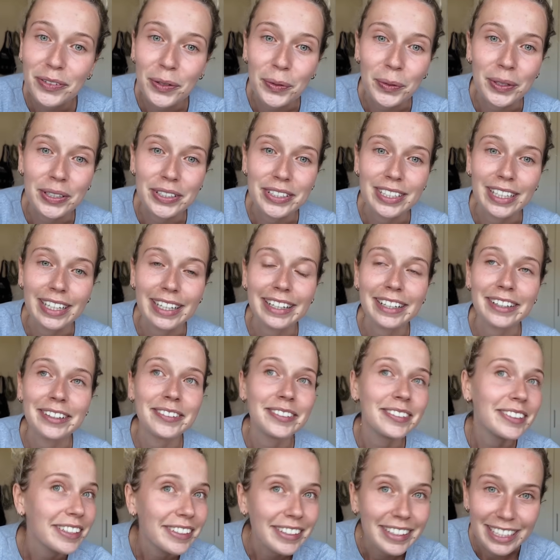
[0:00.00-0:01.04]
for watching
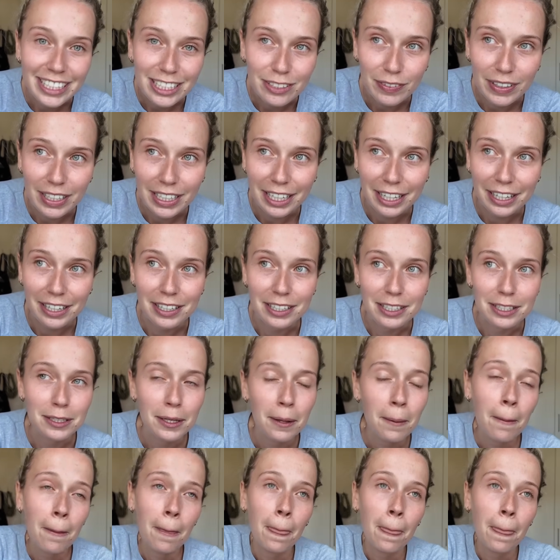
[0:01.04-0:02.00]
all of these videos,